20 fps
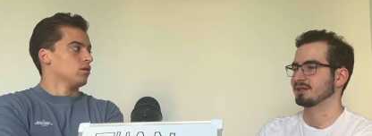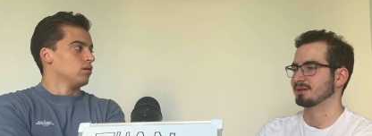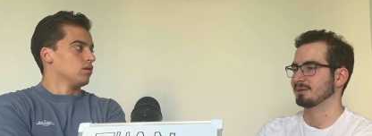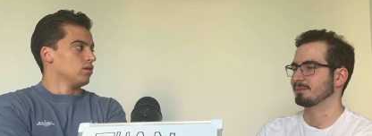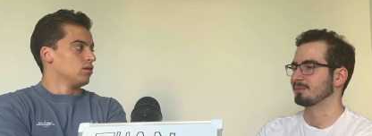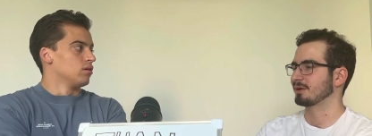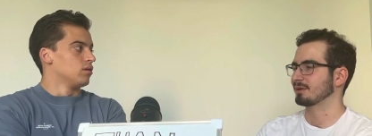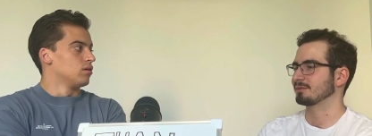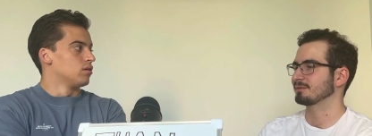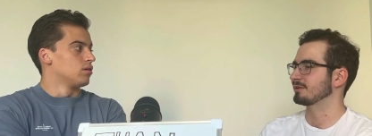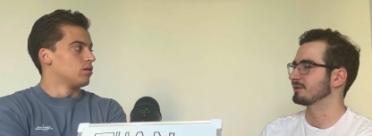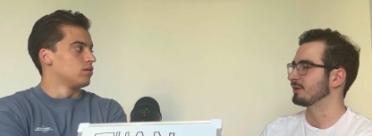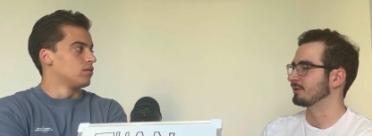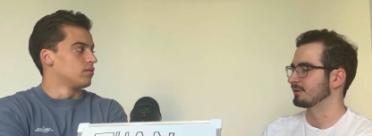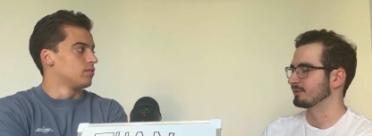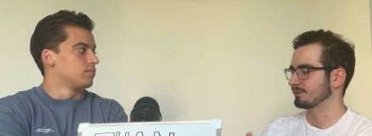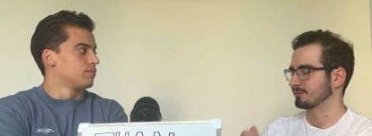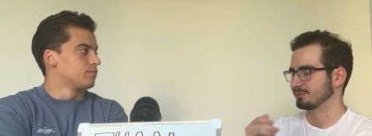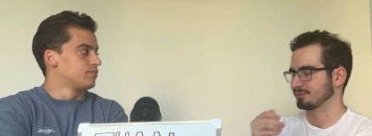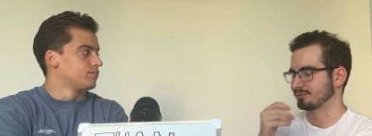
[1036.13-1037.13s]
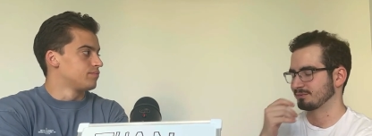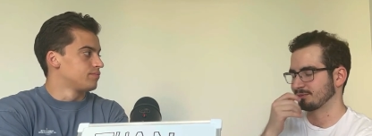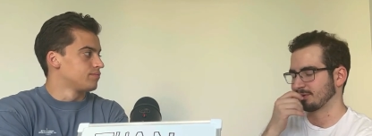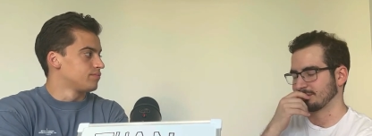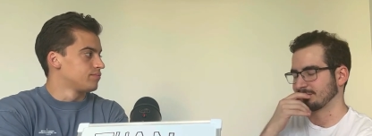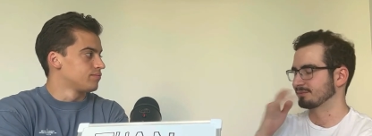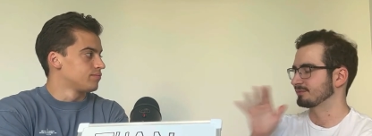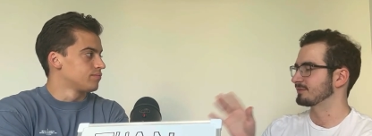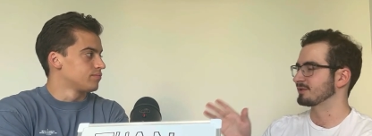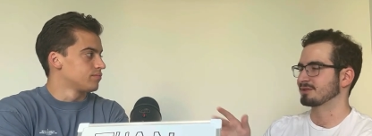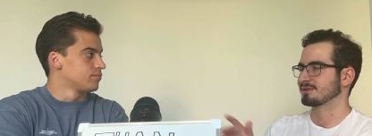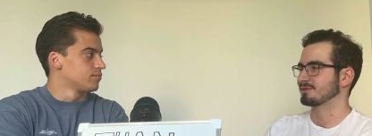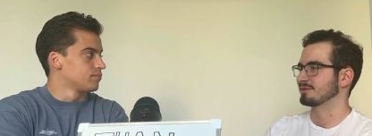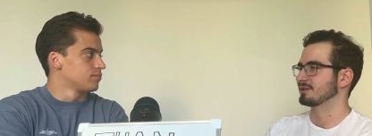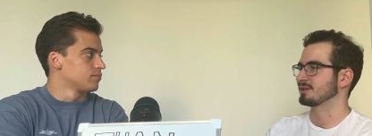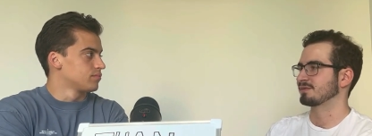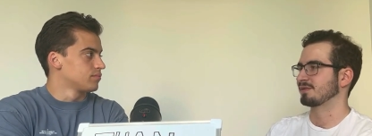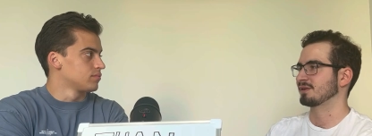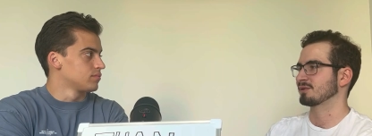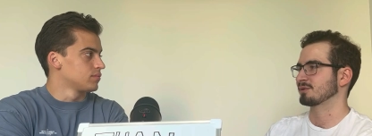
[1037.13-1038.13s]
Speaker 1: this. But, but you're, well, just
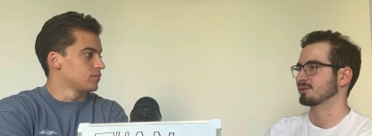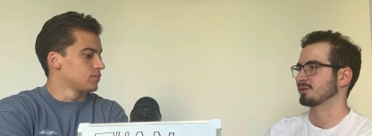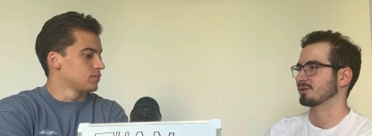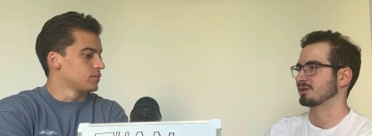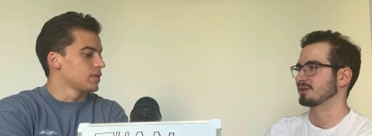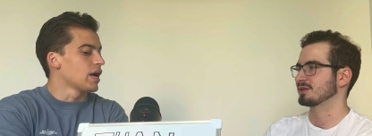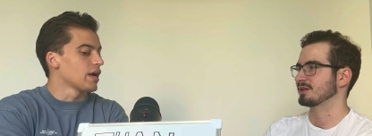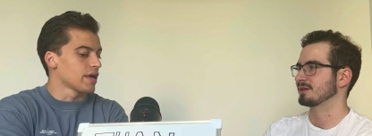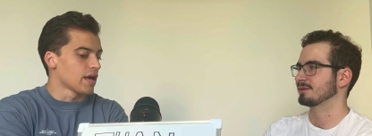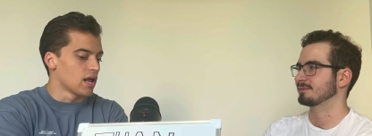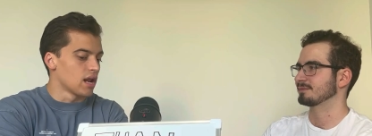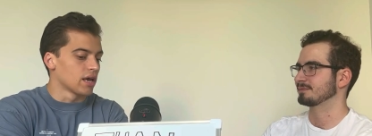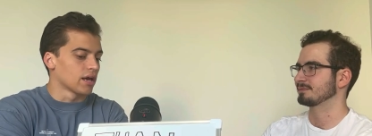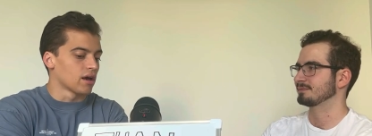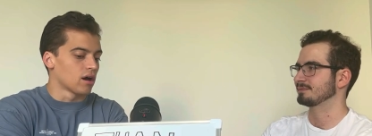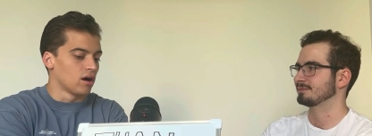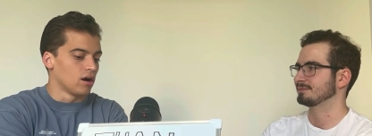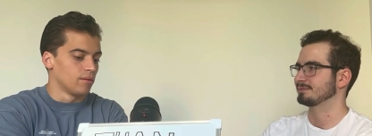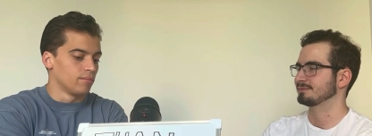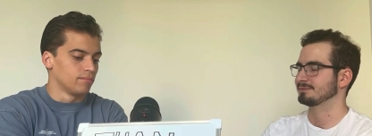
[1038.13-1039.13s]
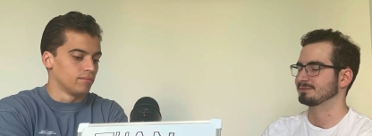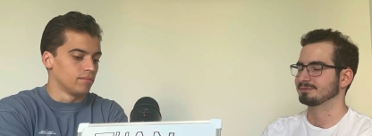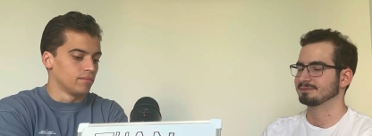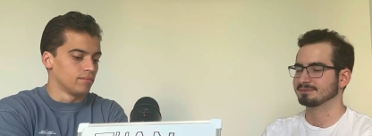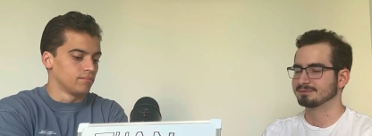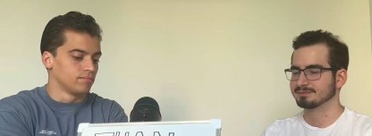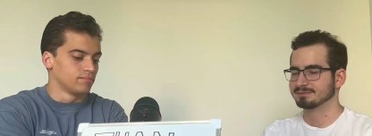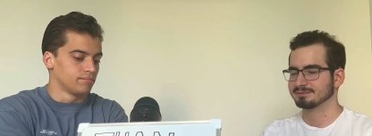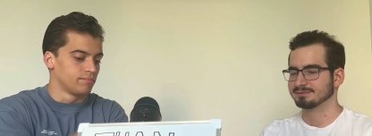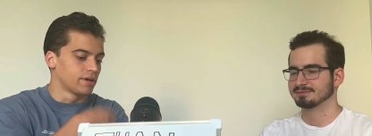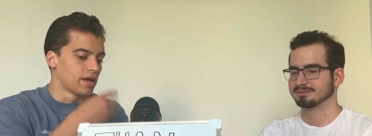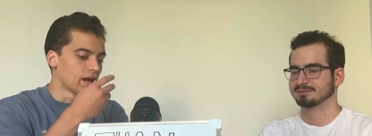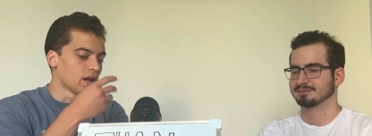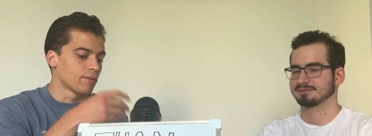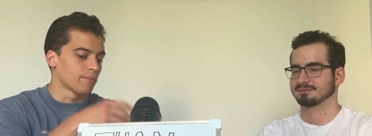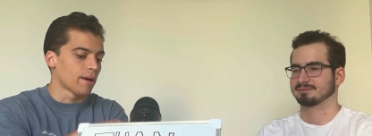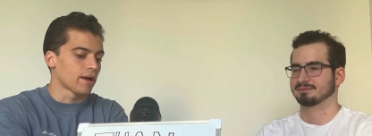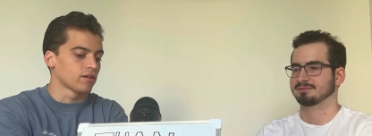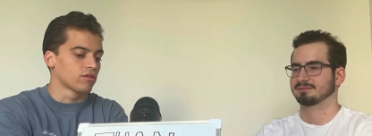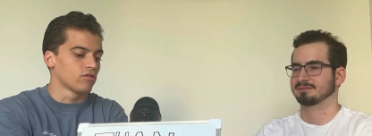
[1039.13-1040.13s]
just finish your. Yeah, yeah, like
Speaker 2: um,
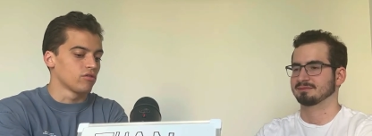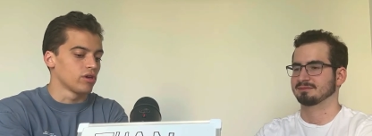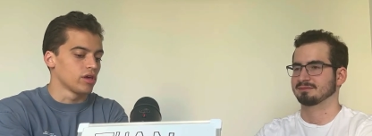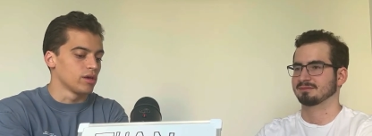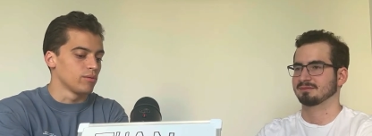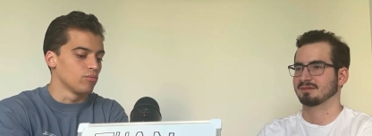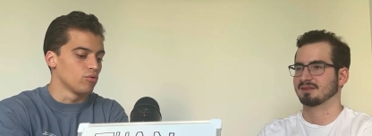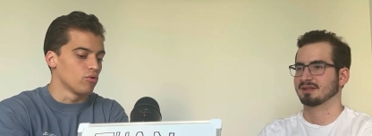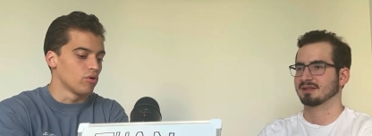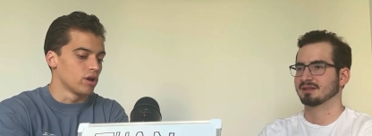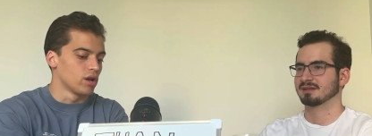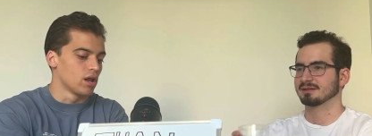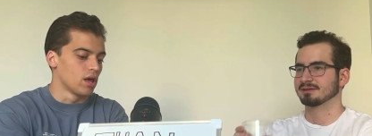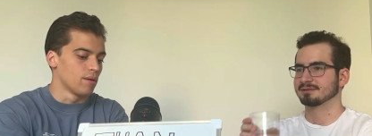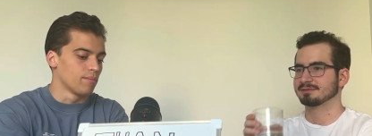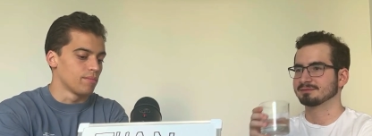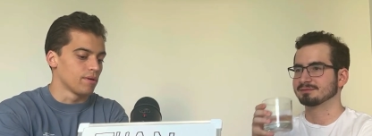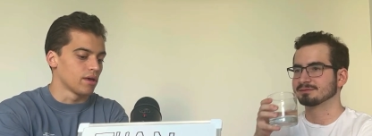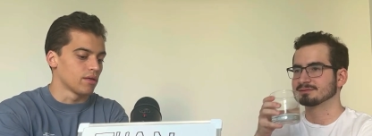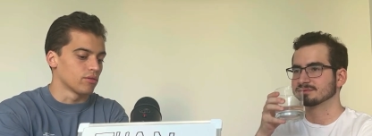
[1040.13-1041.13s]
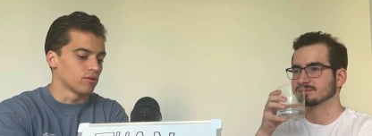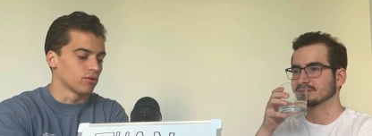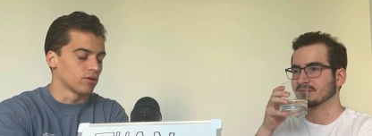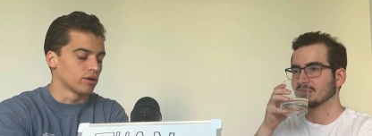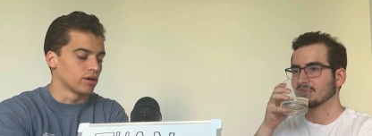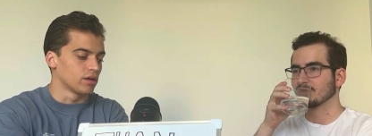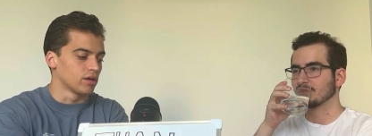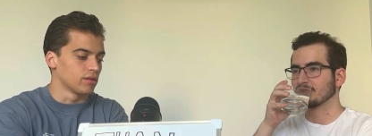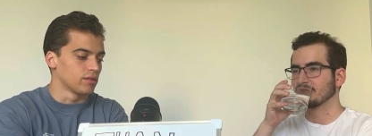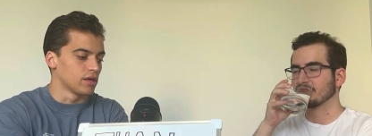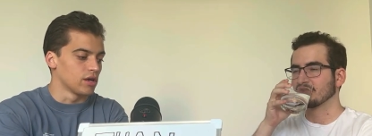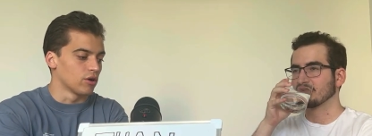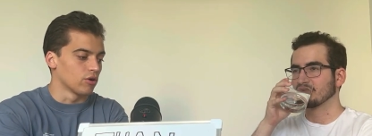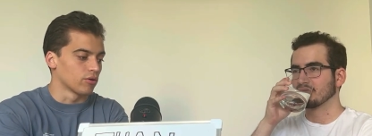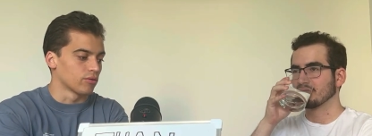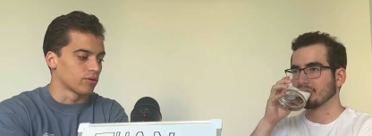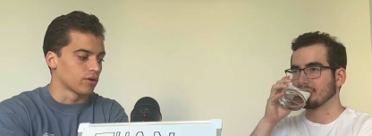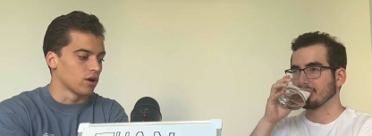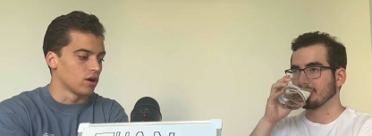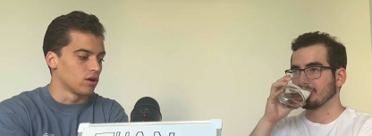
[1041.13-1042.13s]
getting back to Imu and him being the the
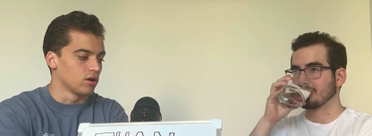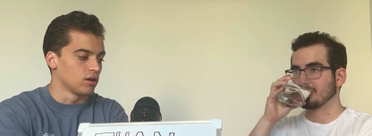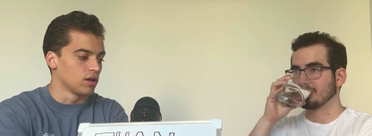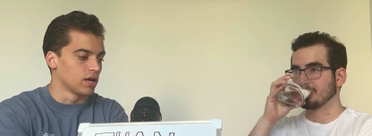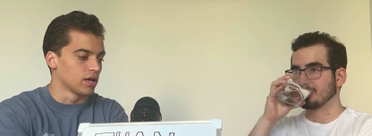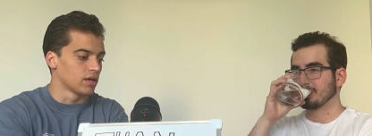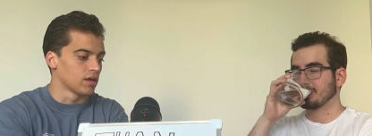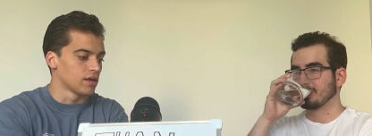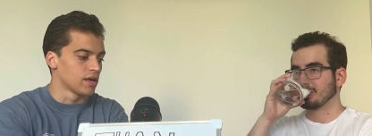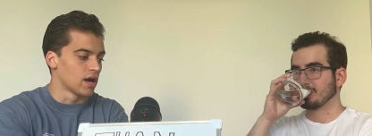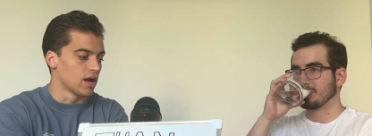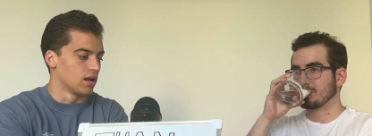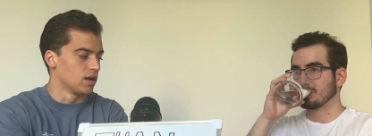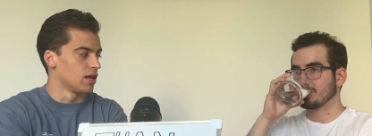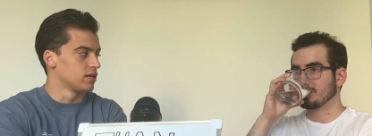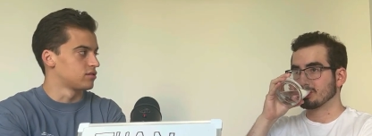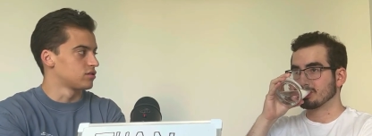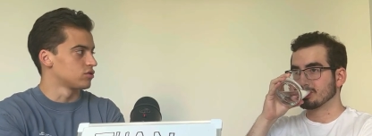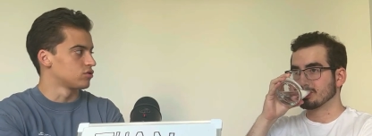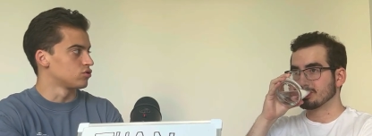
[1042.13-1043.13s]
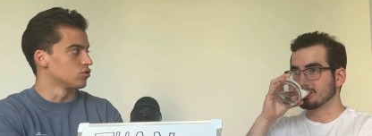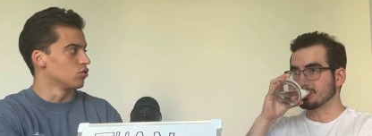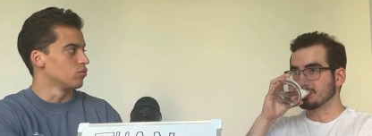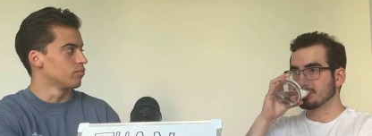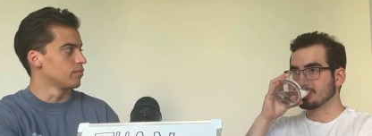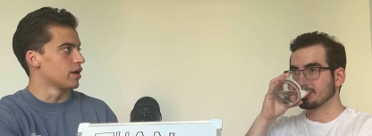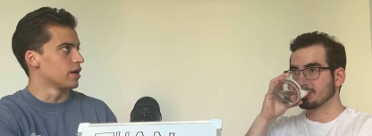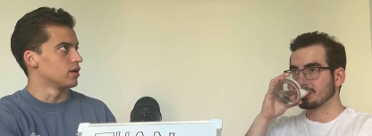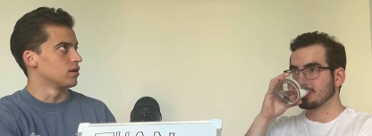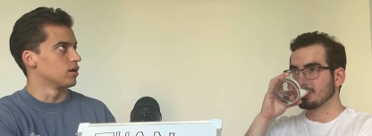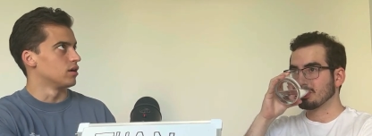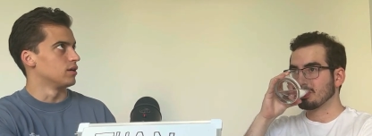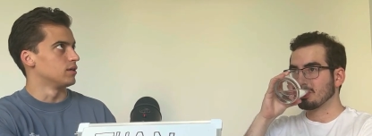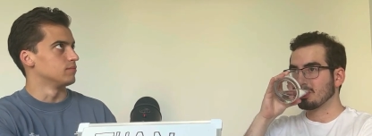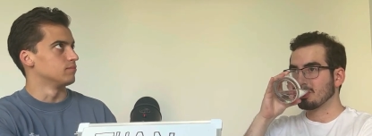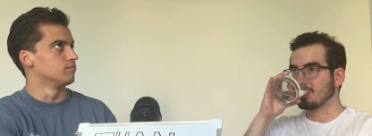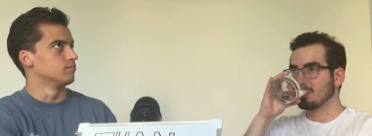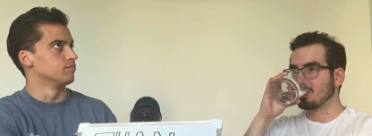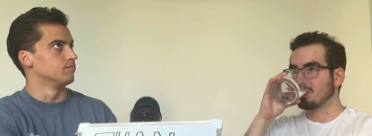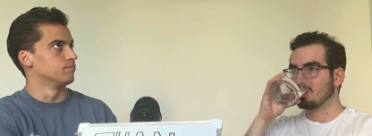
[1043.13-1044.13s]
Earth God, like yeah, let's assume that
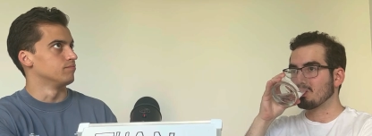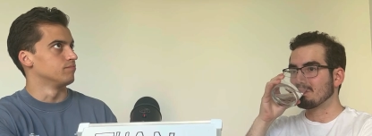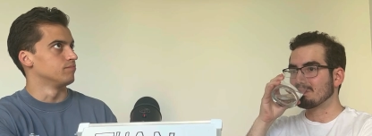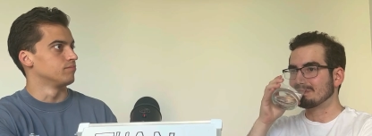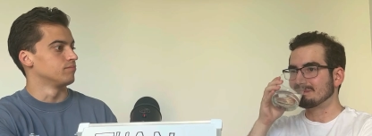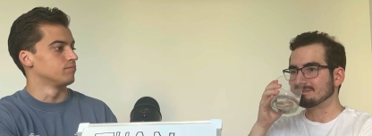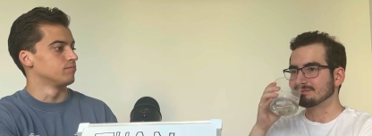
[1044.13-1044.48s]
um,